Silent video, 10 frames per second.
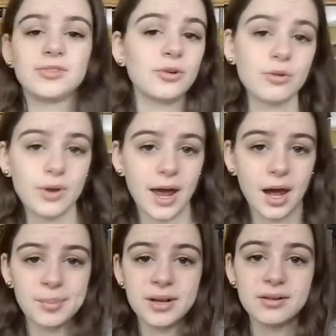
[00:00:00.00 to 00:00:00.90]
Don't know what
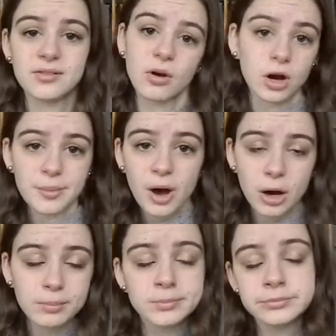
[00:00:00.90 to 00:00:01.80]
happened, sorry
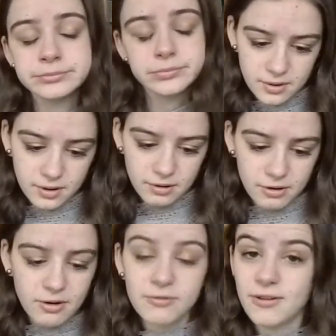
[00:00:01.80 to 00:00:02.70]
mom.
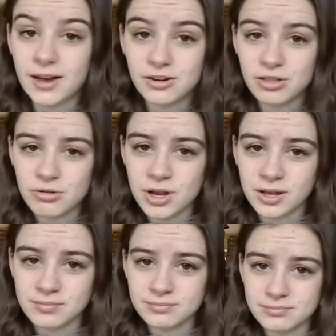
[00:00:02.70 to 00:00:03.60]
Fact
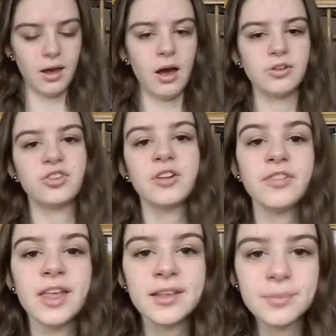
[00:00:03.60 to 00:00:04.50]
three.
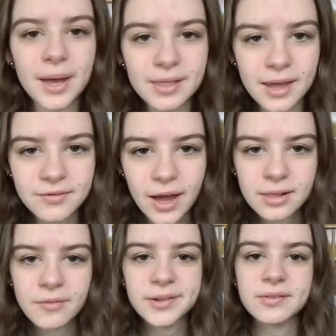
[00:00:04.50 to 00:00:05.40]
Chick-fil-A is my life, I
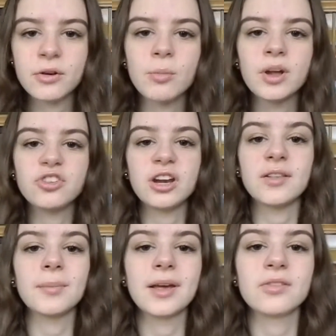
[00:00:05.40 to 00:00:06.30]
love it so much, it
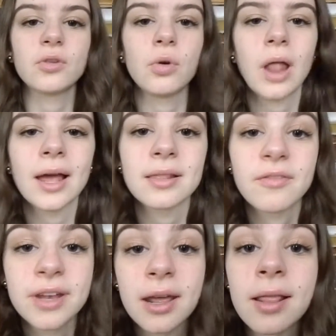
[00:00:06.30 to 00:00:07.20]
is my soul, I
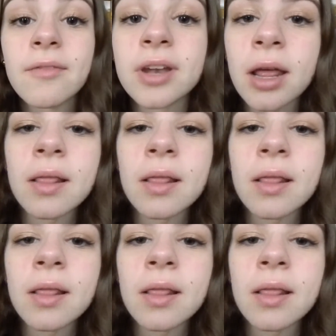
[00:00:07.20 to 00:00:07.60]
love it, I love it, I